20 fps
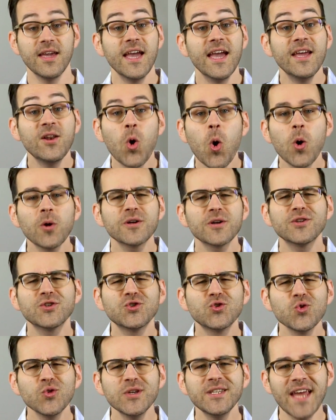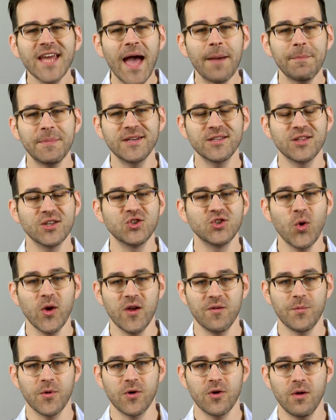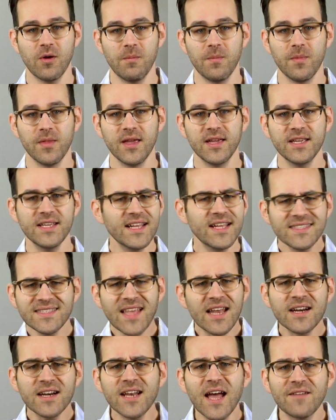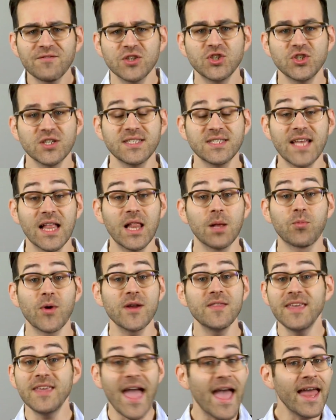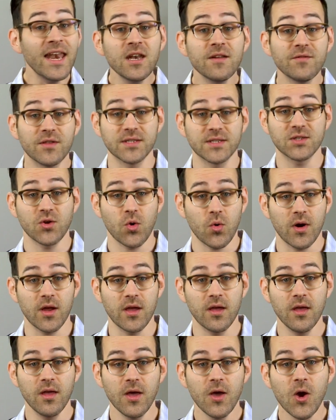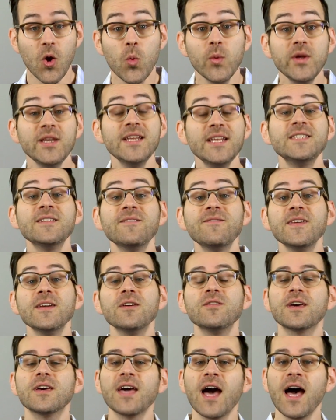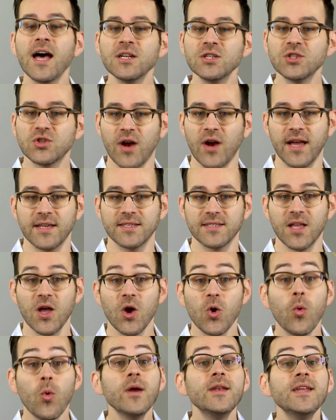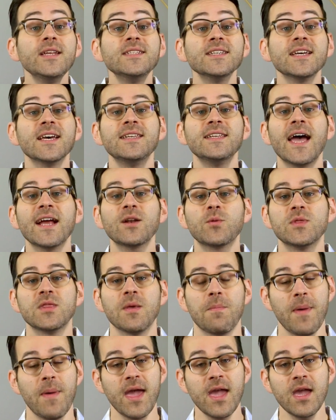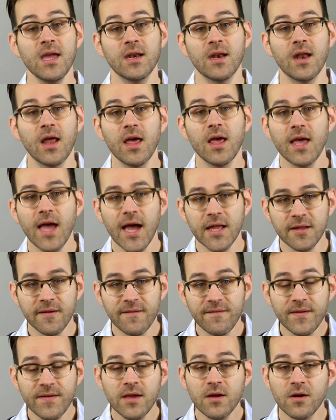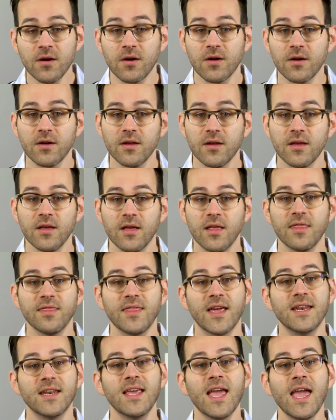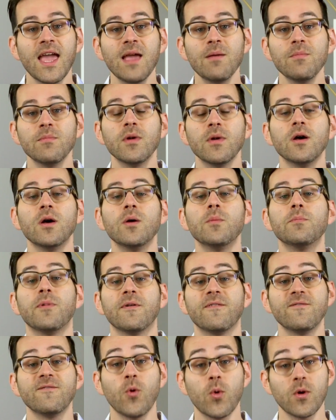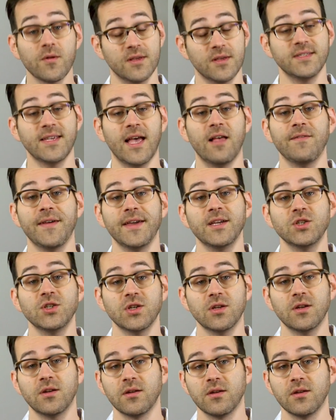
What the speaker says: In order to truly tap into the joy of Purim, it's not enough to just celebrate the end of the story. We need to feel the contrast. We need to connect with the pain and the fear that came before the salvation.